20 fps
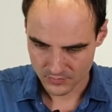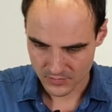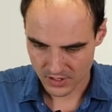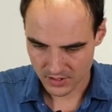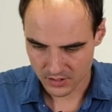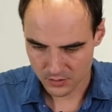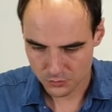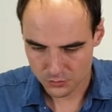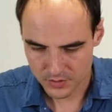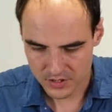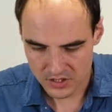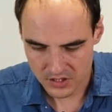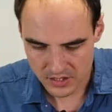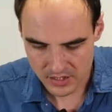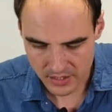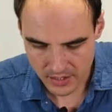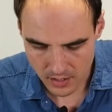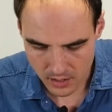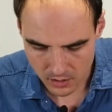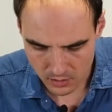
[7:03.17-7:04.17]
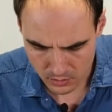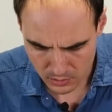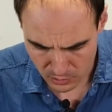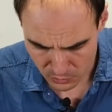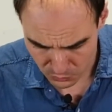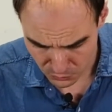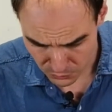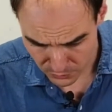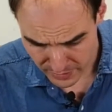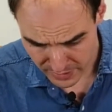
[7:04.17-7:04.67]
Interesting
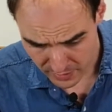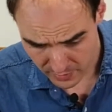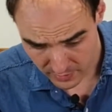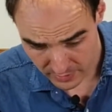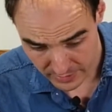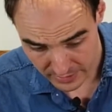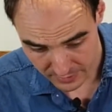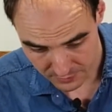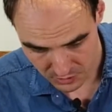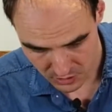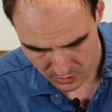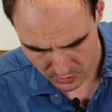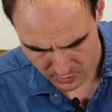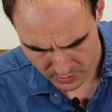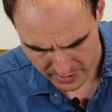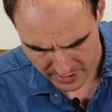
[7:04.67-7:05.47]
how green the leaves are